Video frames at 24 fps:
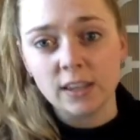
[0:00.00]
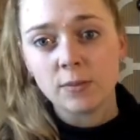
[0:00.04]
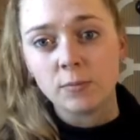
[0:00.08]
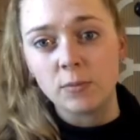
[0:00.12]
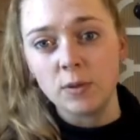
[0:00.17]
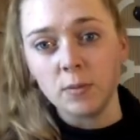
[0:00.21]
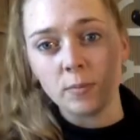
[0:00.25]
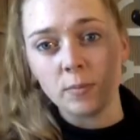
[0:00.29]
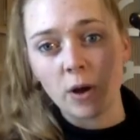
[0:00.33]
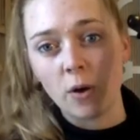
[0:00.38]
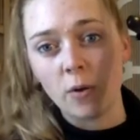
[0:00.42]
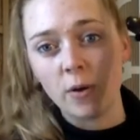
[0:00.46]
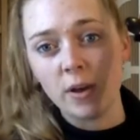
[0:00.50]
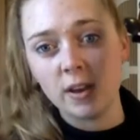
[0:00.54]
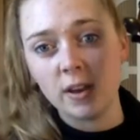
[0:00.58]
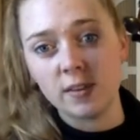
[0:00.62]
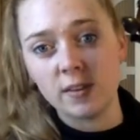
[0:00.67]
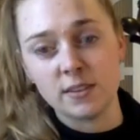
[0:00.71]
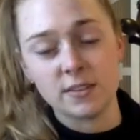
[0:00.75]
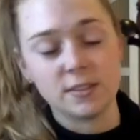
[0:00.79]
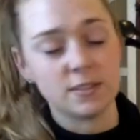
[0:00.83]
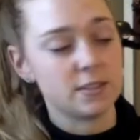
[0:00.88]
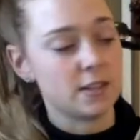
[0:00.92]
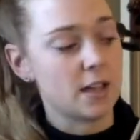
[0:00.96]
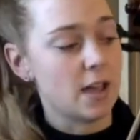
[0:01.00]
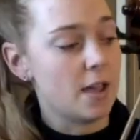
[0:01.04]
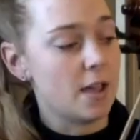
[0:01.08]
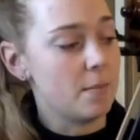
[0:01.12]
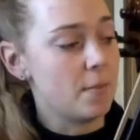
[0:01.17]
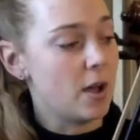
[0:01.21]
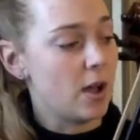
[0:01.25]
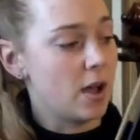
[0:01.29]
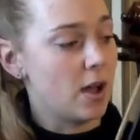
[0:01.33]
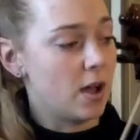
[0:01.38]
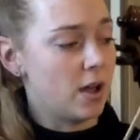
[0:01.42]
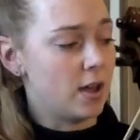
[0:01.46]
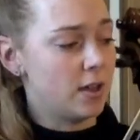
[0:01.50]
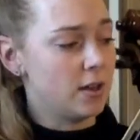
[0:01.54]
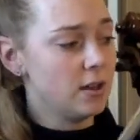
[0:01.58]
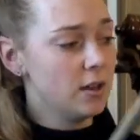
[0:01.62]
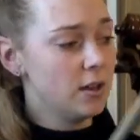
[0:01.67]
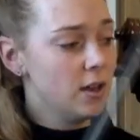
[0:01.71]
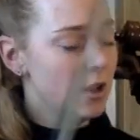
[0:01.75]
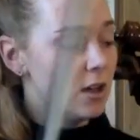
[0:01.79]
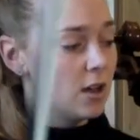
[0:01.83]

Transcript: Can we bow it this time on